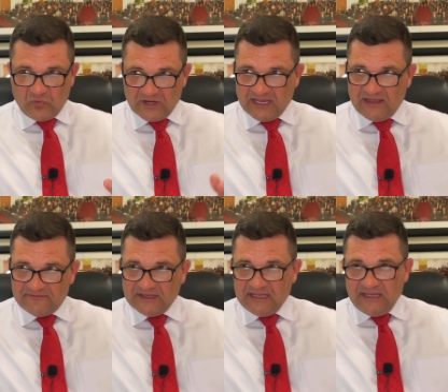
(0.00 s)
one
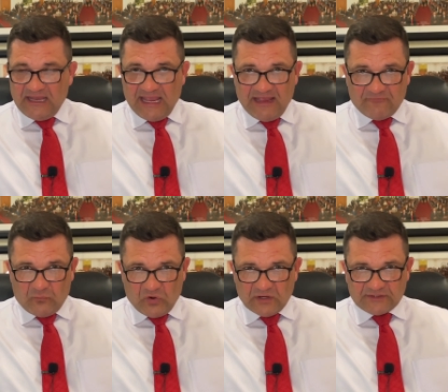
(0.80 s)
of, have
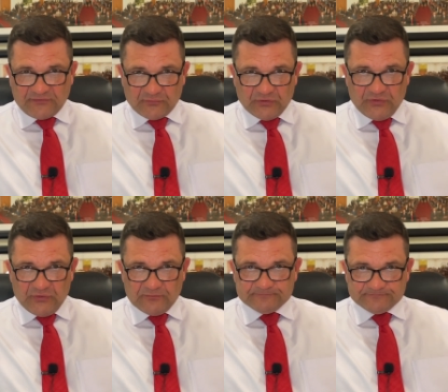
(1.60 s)
worked through